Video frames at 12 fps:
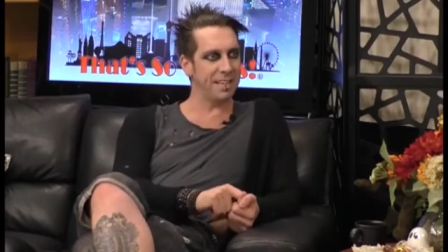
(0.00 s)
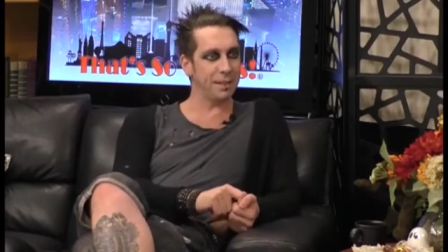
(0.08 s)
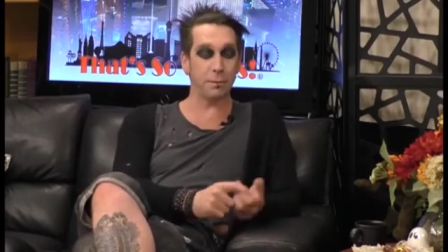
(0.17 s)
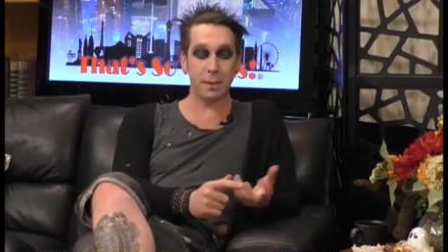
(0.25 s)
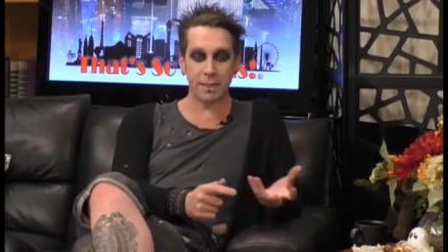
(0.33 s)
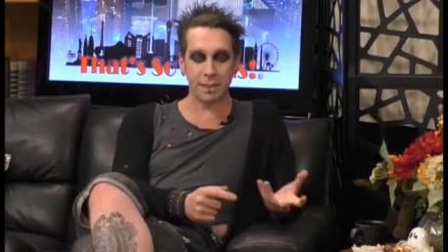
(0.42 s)

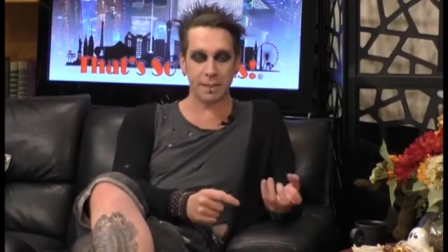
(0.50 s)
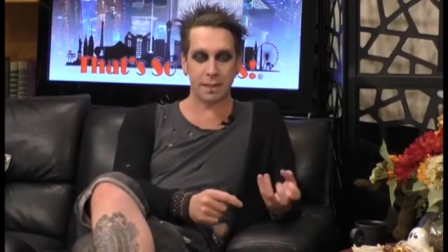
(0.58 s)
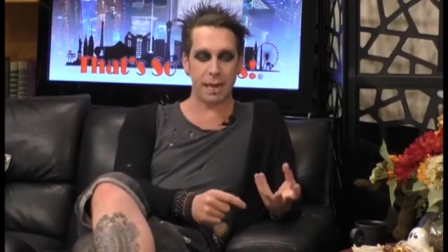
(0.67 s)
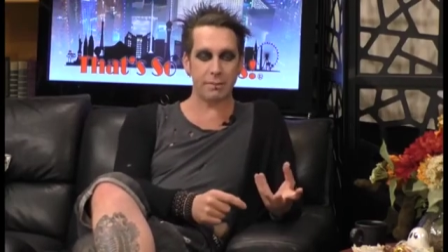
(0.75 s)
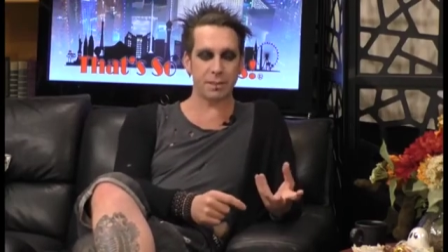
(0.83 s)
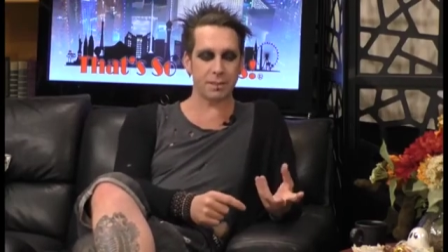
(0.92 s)
The weird thing that
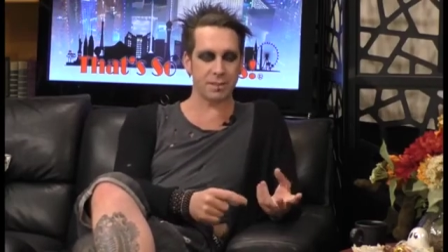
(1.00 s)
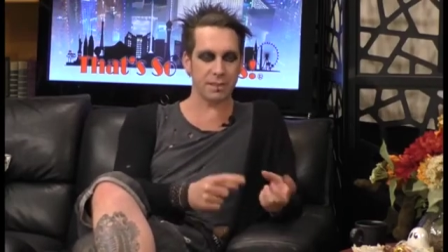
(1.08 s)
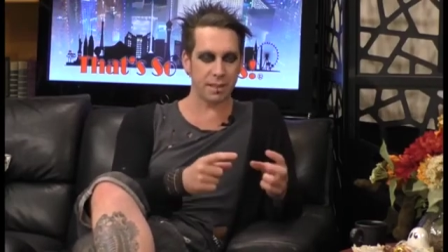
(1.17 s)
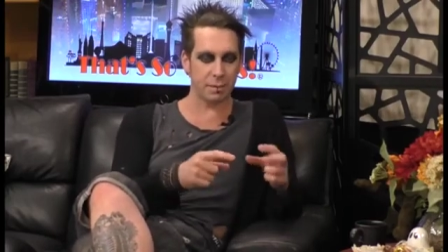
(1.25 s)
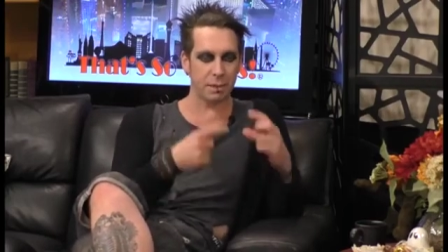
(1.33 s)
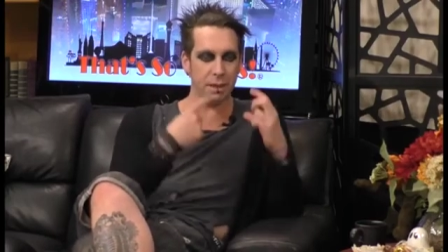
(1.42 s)
I have noticed
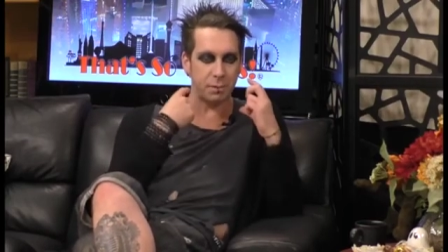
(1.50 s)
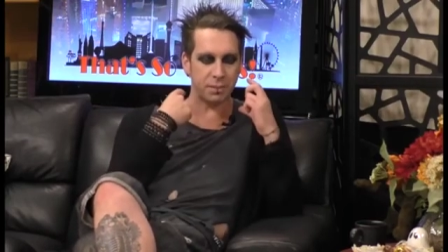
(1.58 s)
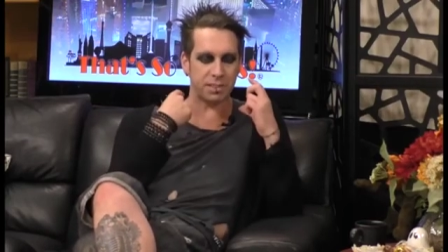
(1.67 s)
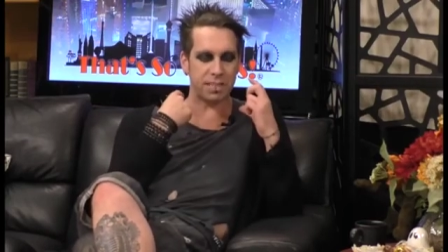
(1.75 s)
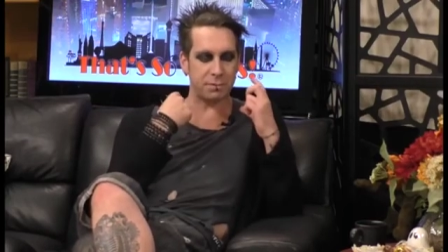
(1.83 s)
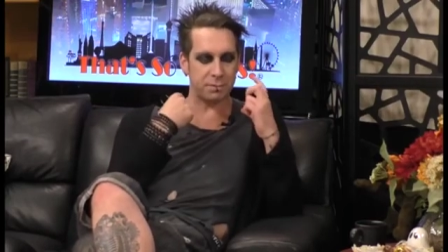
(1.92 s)
is that when I'm on
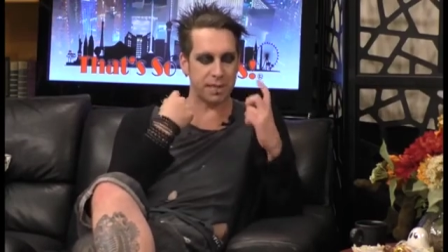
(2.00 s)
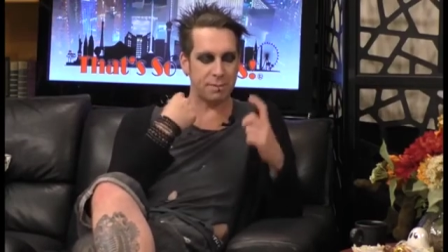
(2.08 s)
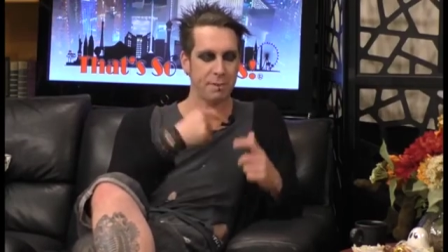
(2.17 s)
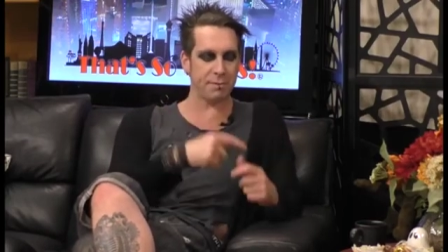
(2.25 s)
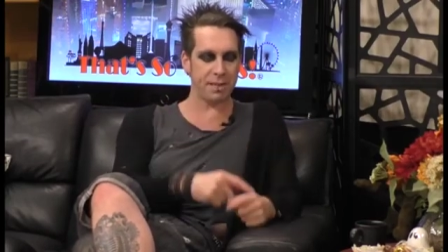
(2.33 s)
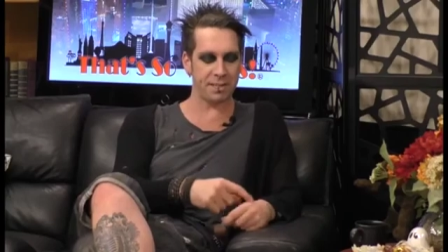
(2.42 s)
stage with tape
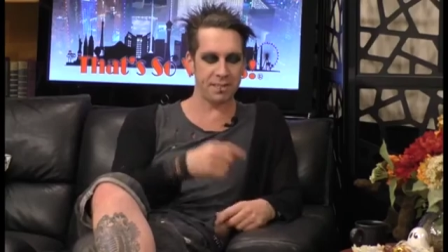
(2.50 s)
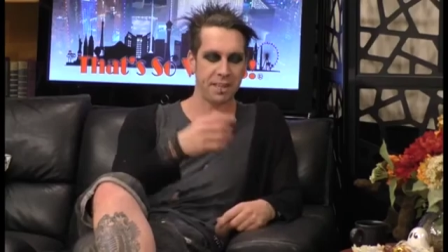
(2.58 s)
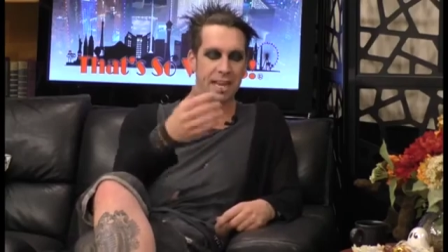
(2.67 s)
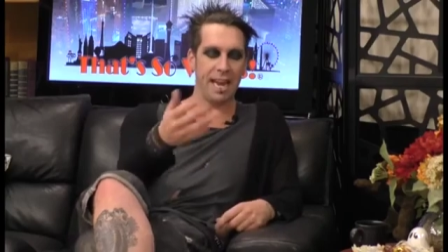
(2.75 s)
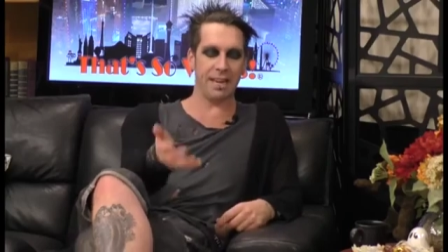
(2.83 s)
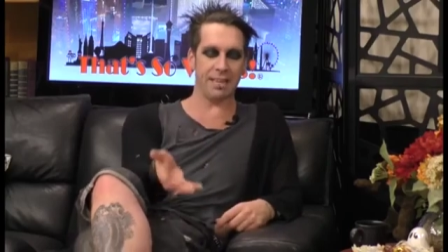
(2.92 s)
in my face
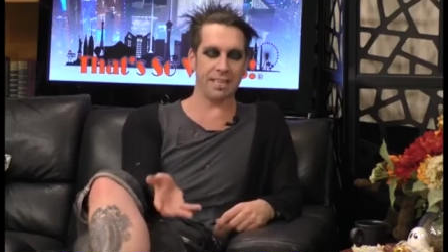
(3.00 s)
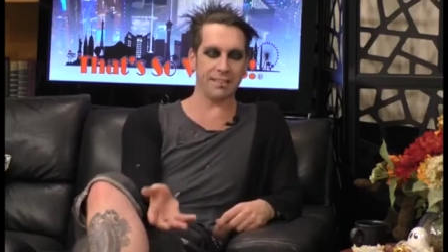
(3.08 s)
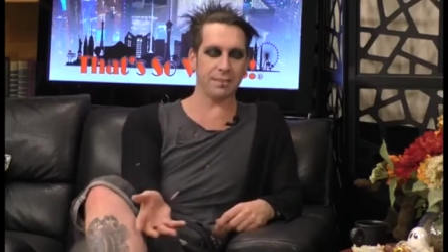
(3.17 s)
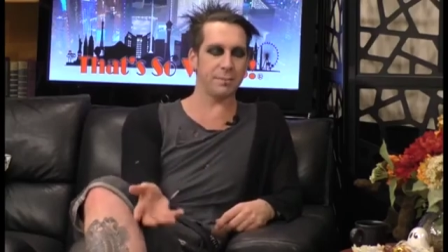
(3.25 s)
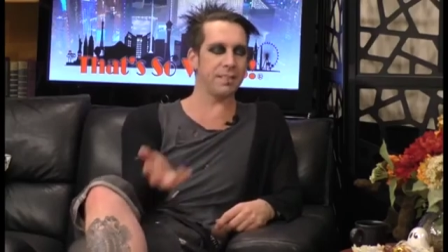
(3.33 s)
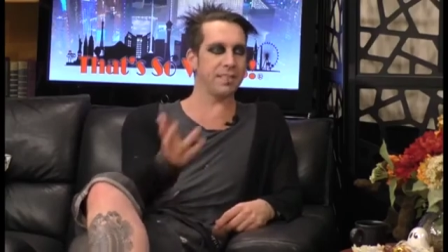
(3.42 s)
and I get
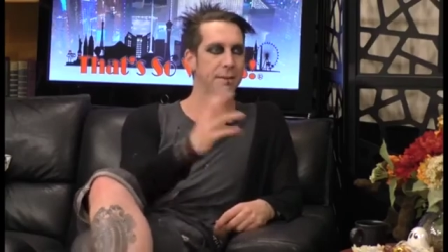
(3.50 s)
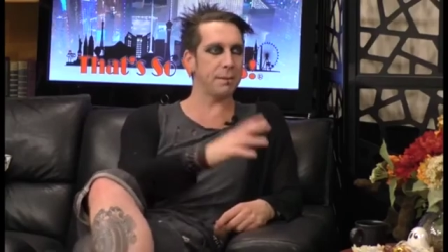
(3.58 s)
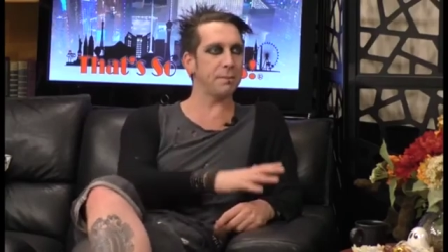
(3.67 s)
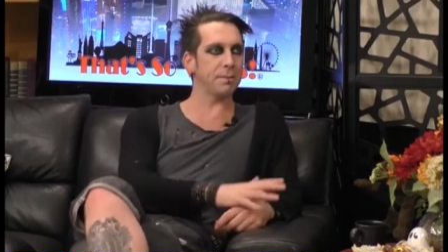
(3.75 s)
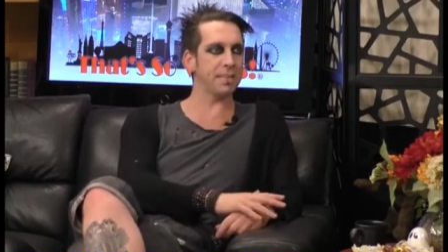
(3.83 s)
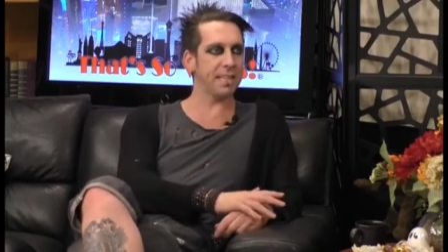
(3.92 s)
somebody to come
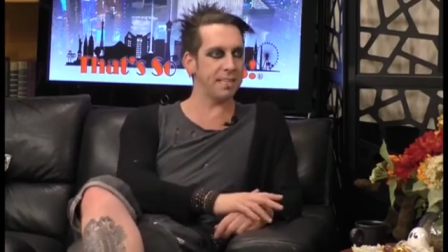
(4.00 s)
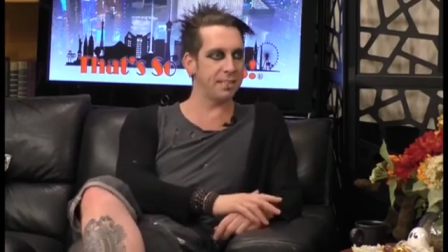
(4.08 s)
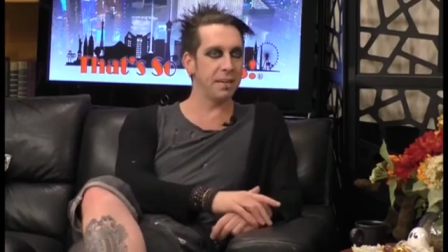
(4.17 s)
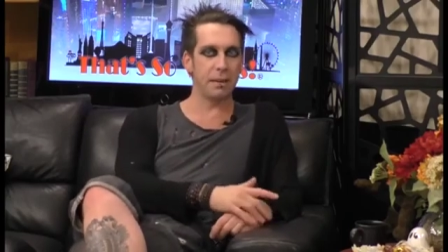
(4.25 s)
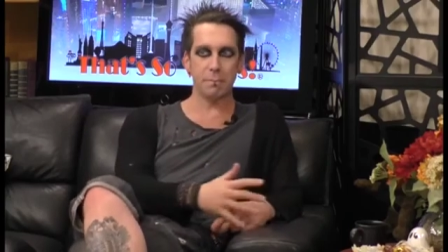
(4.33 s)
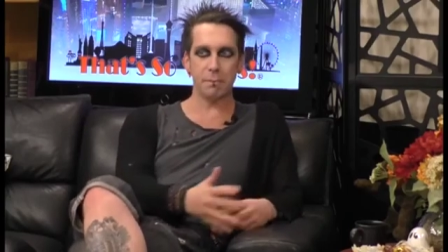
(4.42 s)
up on
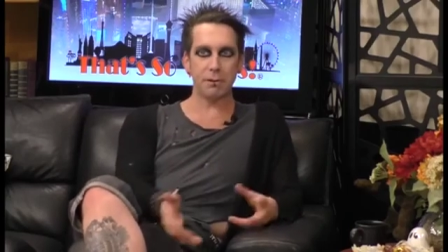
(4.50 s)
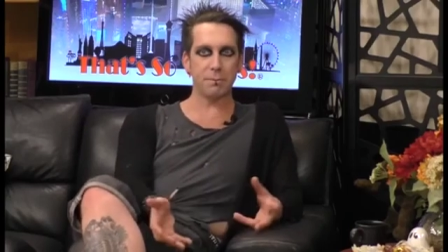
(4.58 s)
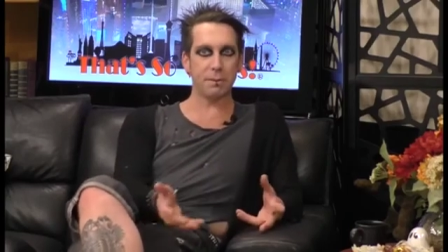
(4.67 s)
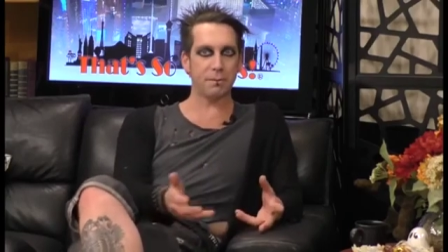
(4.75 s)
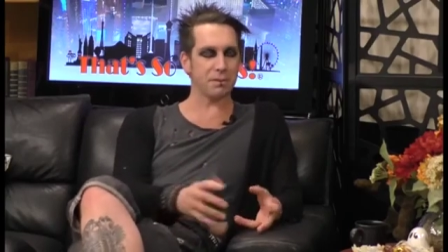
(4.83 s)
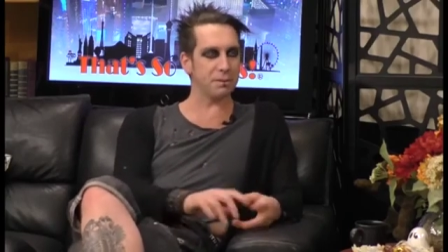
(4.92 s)
stage, most
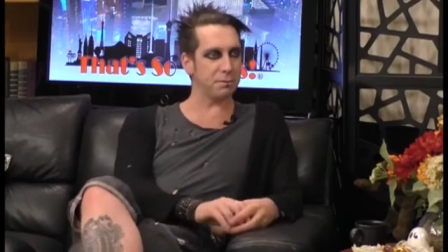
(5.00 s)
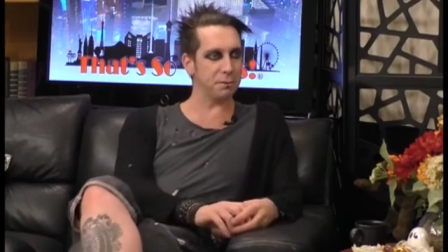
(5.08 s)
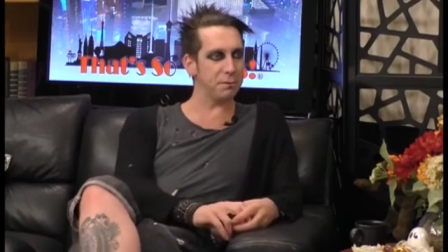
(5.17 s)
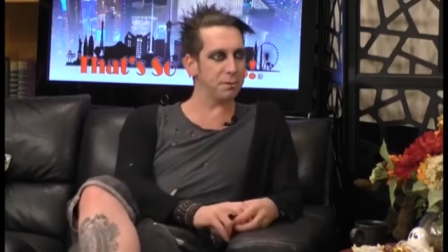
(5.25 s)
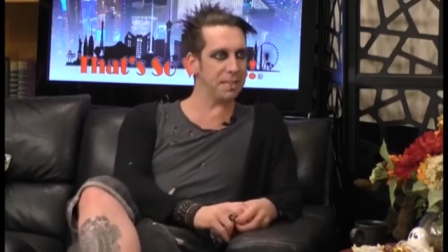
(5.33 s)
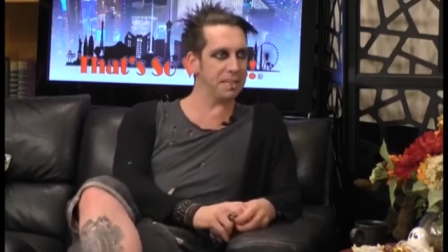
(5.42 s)
people stop
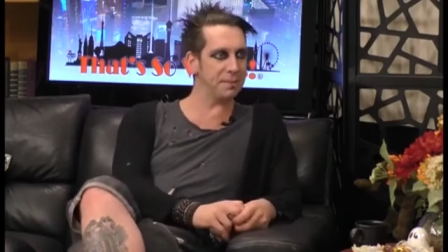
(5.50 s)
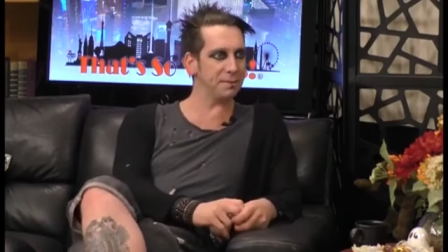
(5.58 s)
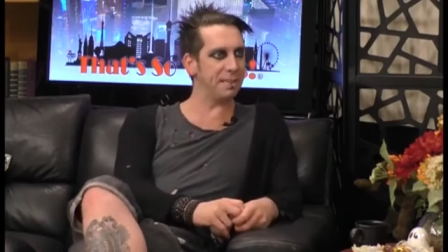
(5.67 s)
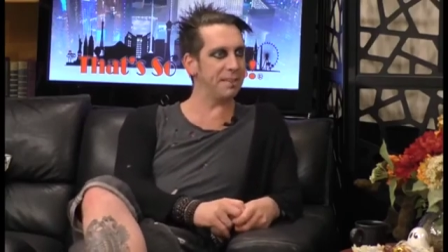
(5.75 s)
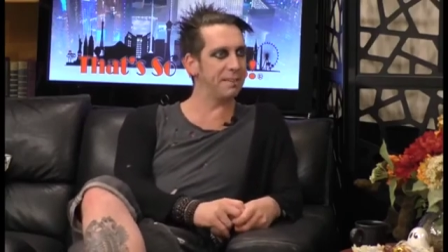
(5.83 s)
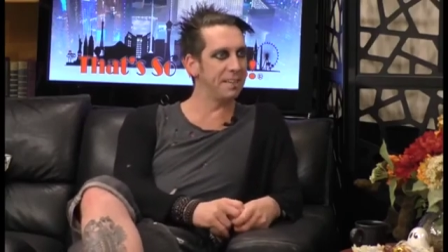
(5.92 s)
talking as
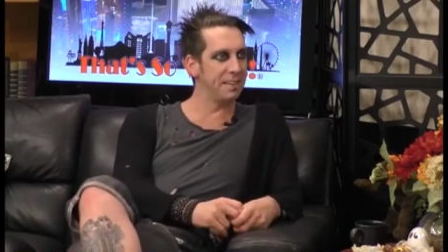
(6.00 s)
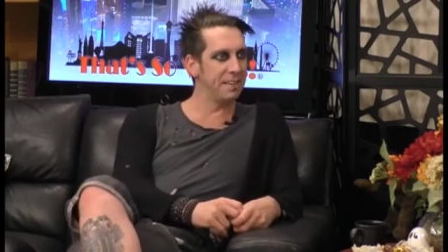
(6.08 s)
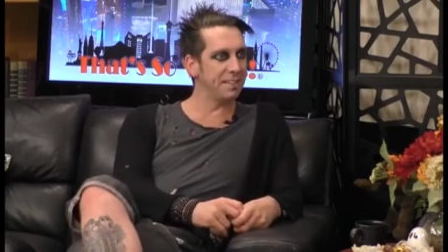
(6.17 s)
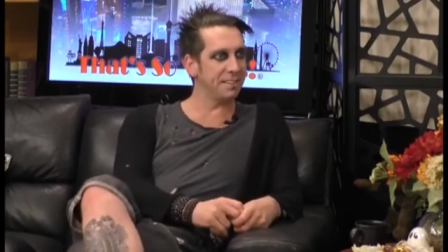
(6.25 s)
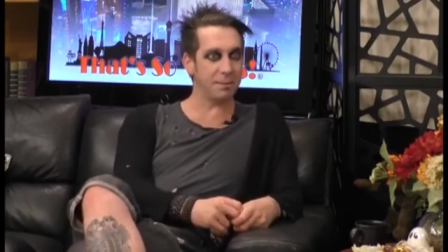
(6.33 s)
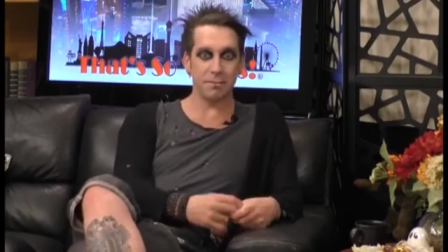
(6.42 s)
well.
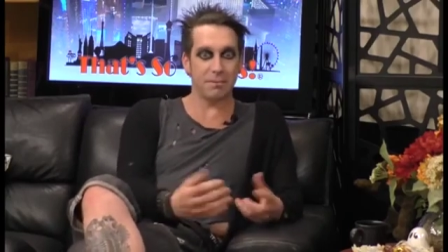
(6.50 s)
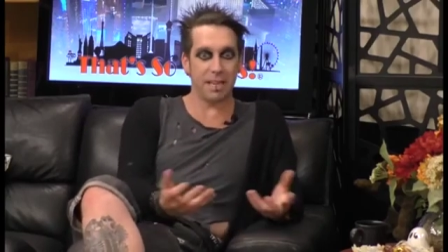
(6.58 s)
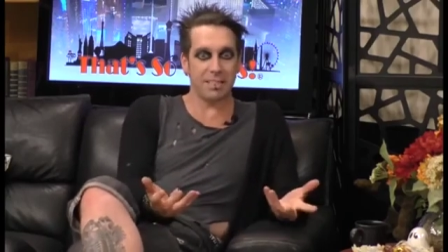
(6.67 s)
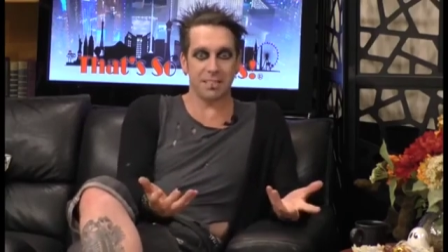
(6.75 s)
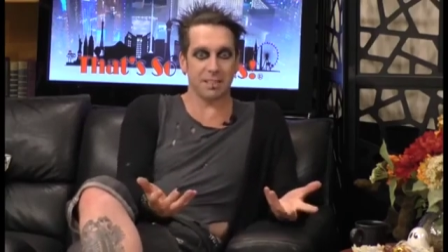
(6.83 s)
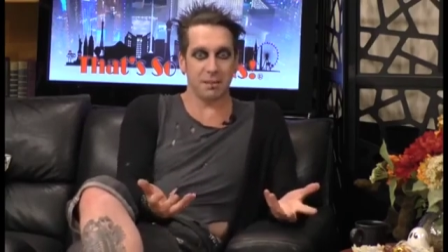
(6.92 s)
So they just